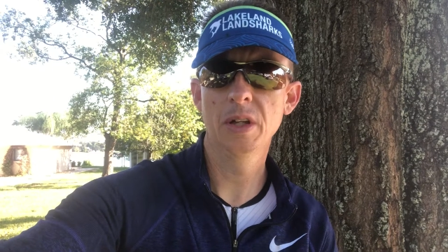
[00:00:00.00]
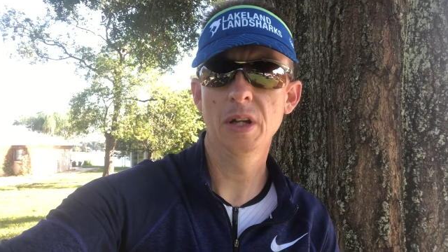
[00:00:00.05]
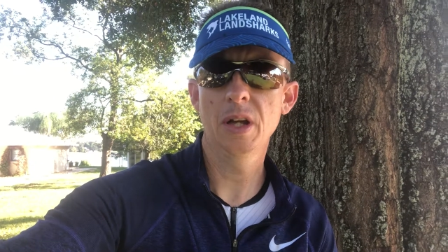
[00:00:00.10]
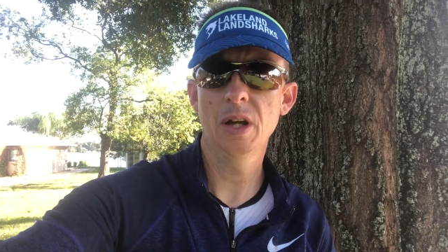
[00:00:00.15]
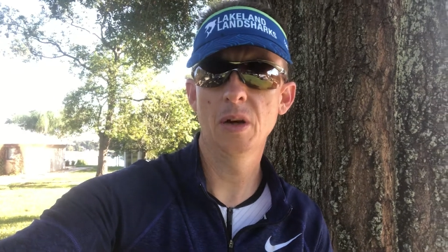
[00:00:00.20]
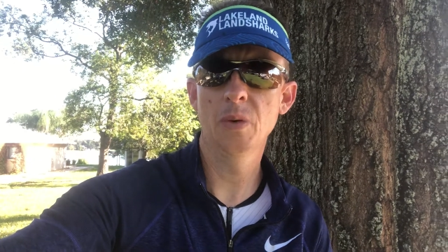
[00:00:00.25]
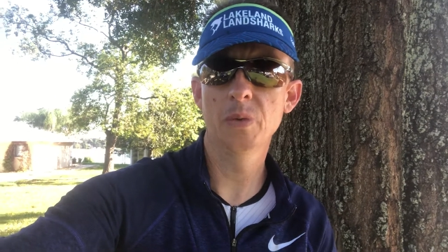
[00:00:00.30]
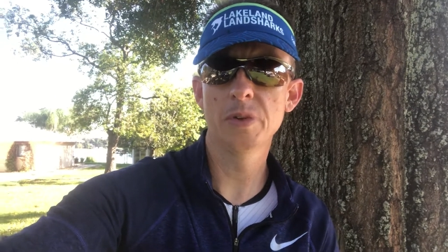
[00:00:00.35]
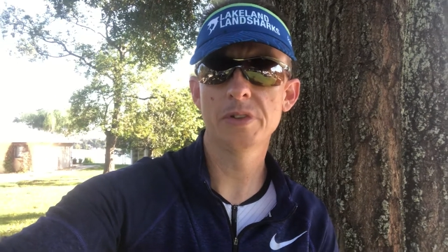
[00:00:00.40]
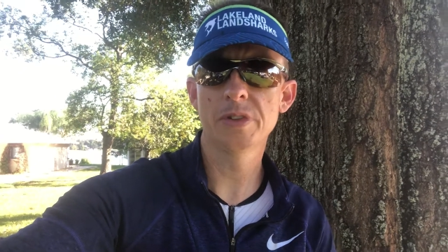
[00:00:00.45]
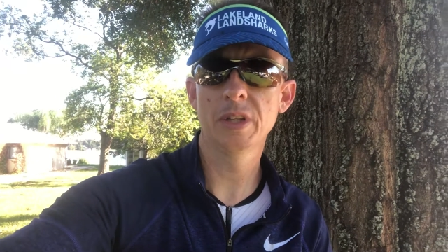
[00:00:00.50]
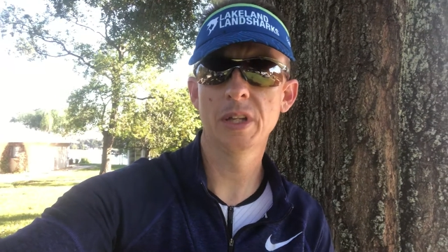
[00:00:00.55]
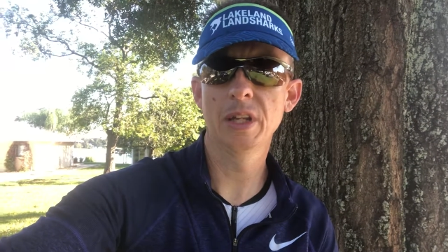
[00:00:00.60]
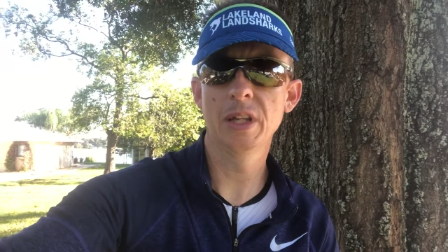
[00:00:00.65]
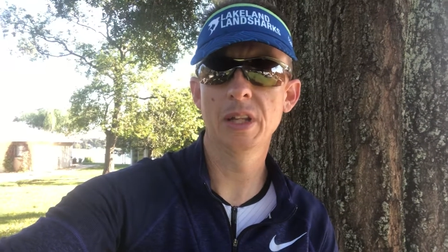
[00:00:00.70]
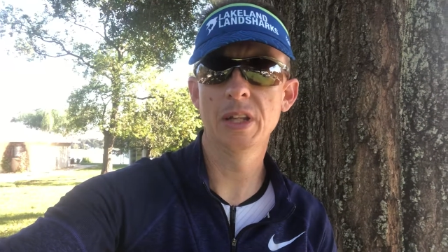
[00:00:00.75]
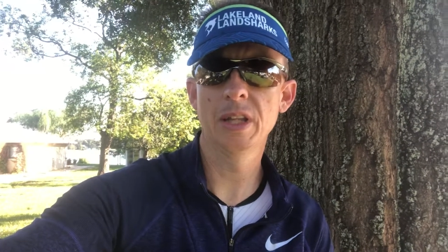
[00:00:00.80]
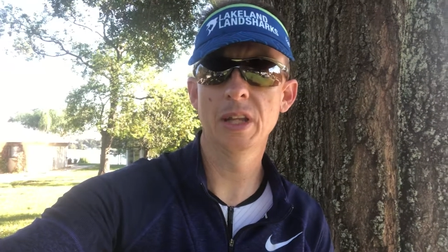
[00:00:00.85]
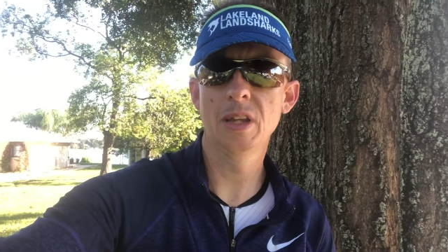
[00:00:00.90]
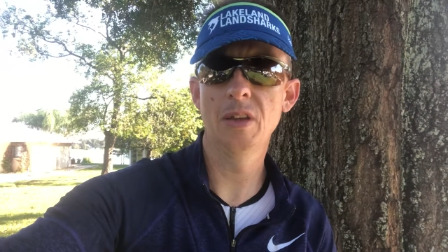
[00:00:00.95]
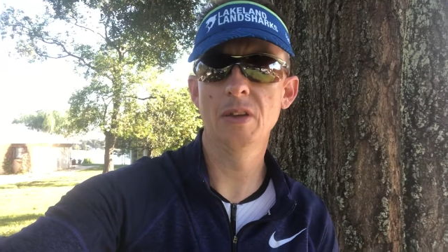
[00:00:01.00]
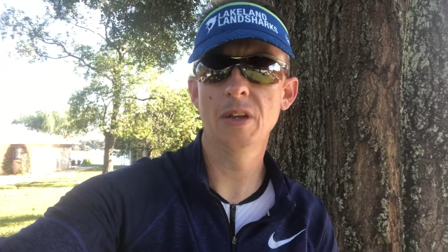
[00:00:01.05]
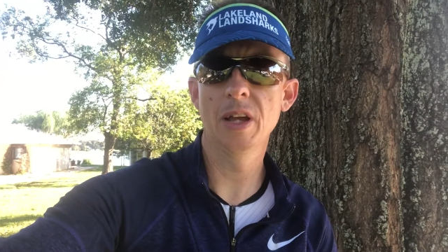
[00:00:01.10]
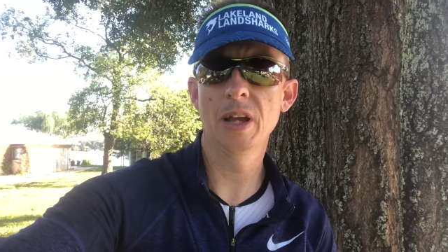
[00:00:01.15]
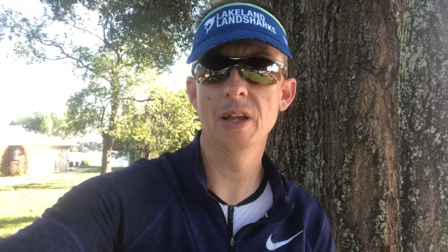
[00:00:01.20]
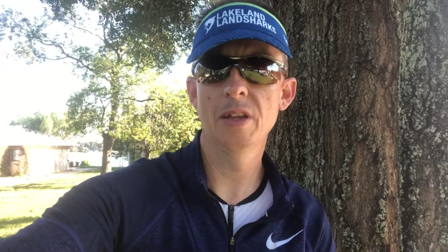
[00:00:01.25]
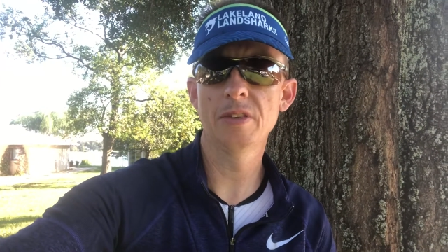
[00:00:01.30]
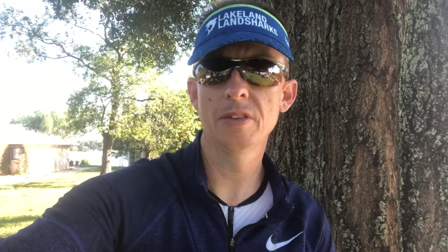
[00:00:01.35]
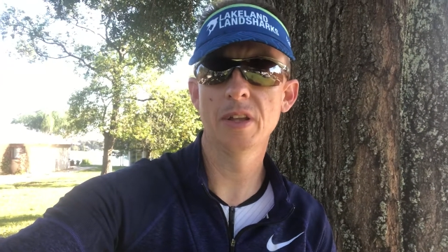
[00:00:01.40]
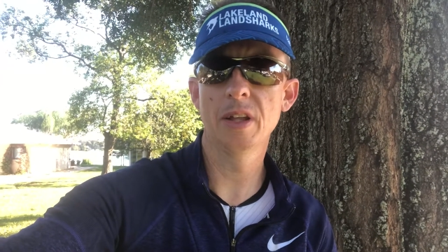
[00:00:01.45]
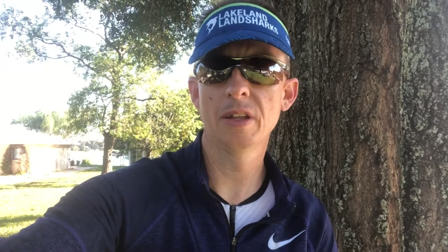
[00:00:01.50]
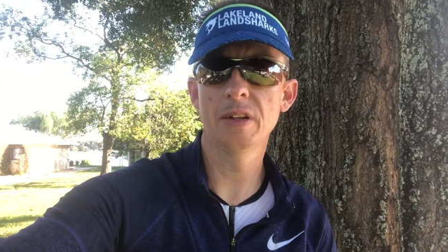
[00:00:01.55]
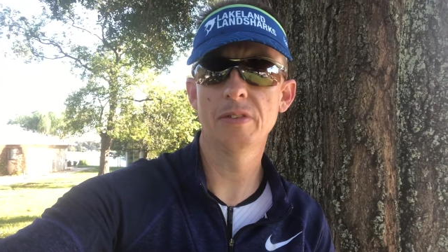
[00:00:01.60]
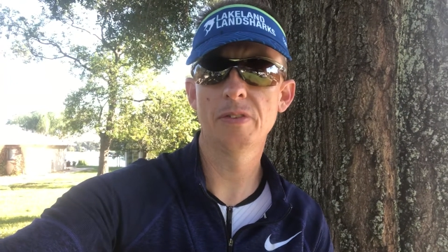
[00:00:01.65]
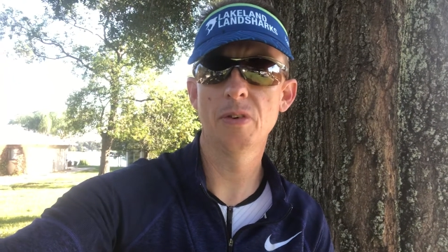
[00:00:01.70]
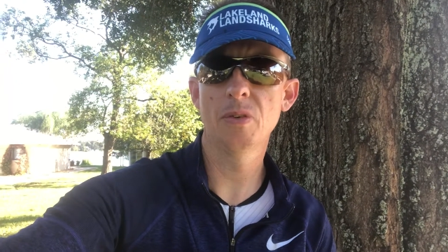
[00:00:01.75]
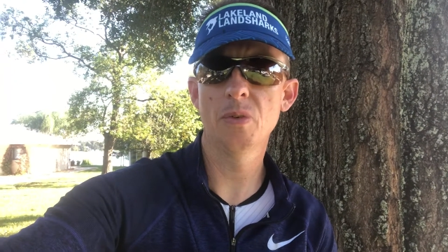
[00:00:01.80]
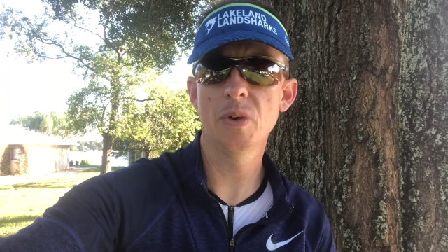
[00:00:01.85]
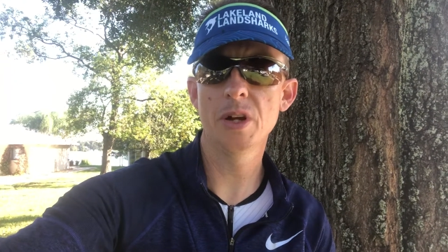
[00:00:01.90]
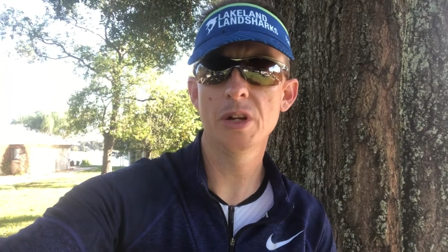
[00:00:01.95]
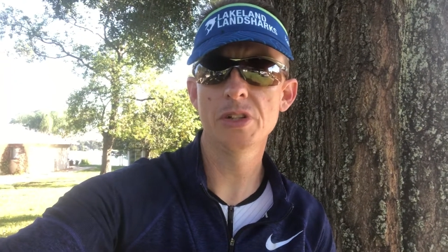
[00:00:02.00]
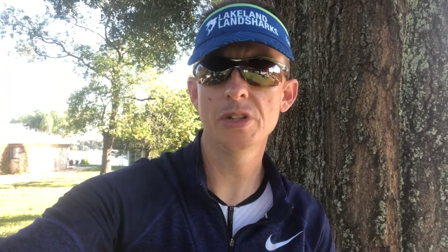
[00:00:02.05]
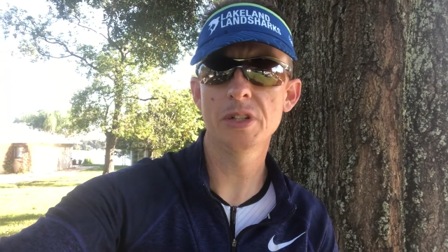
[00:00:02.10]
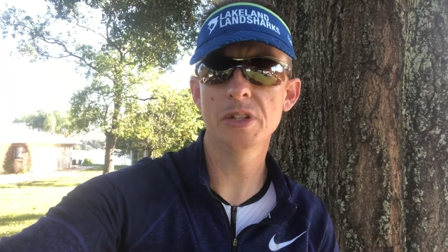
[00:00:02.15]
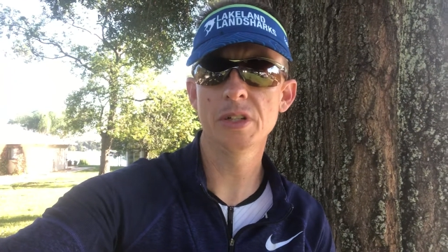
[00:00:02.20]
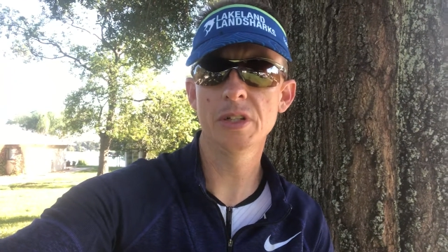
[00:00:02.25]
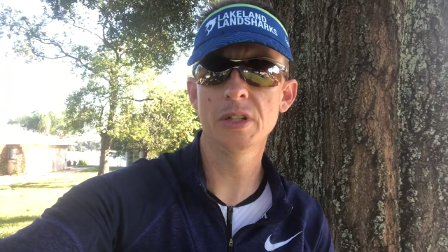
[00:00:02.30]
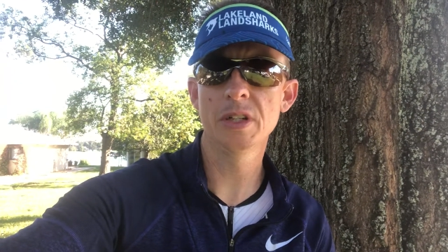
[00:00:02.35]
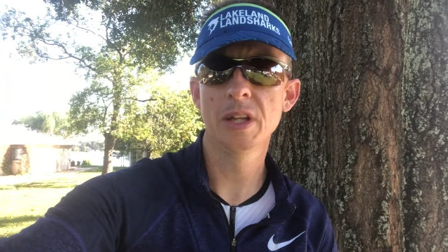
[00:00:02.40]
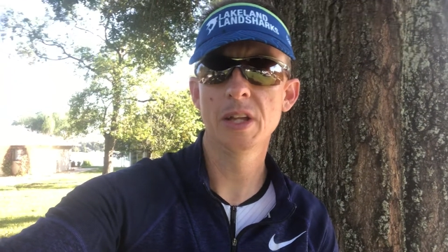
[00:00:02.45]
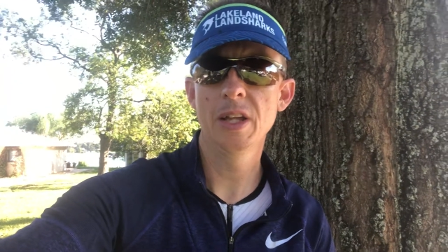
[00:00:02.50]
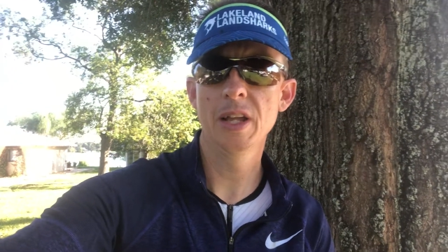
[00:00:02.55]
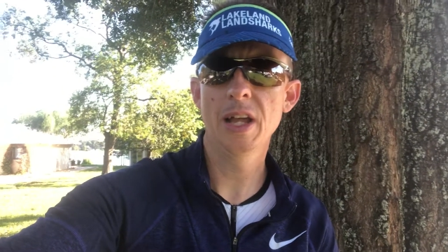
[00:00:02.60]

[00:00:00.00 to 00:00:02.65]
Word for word: Uh, once again, thank you guys out there for watching.